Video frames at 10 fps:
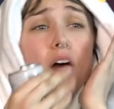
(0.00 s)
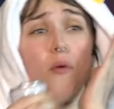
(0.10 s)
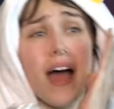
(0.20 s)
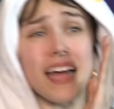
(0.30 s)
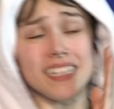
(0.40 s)

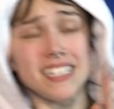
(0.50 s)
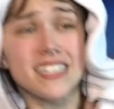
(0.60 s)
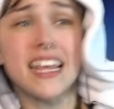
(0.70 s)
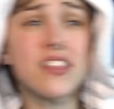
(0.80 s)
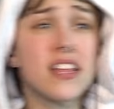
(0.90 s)

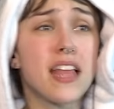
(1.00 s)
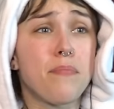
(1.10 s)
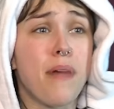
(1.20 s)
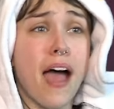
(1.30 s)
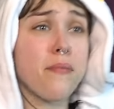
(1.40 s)
What? They think
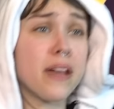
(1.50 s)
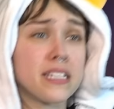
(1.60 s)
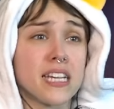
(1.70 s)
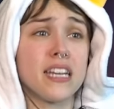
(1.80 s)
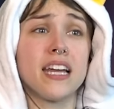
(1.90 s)
that
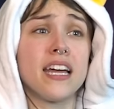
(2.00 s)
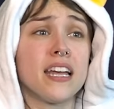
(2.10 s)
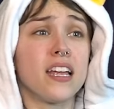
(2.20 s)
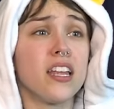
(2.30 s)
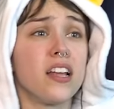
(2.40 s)
Batman did it